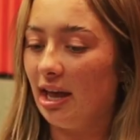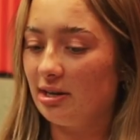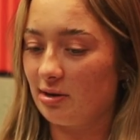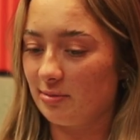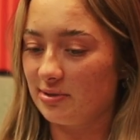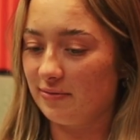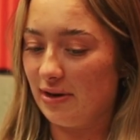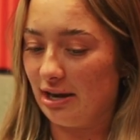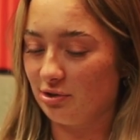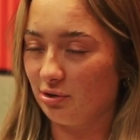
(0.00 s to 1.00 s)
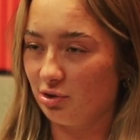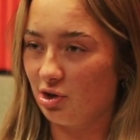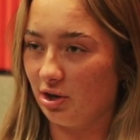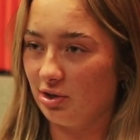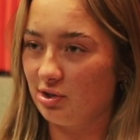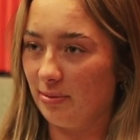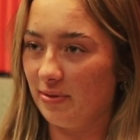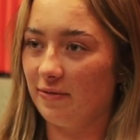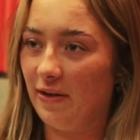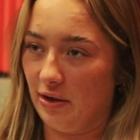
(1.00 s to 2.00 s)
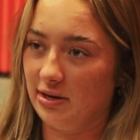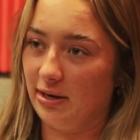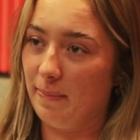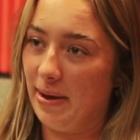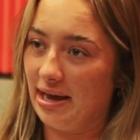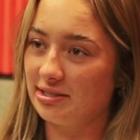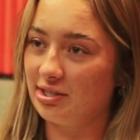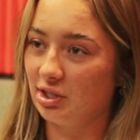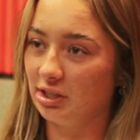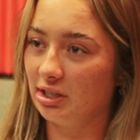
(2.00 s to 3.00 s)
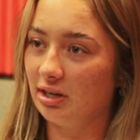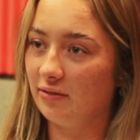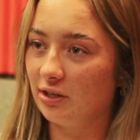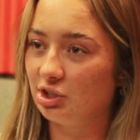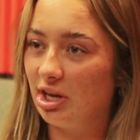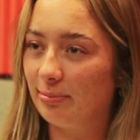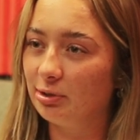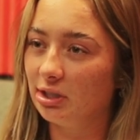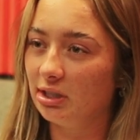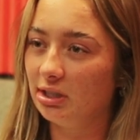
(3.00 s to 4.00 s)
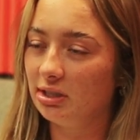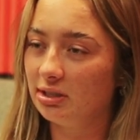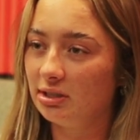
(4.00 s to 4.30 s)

in terms of national Chaarg, I'm the founding ambassador of our chapter.